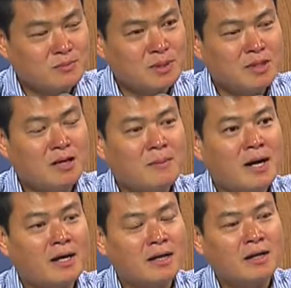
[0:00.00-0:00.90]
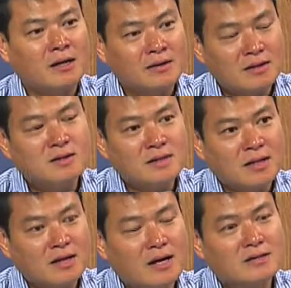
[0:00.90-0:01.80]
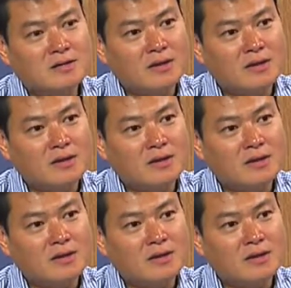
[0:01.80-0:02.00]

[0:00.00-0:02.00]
media marketing, and things like that. So they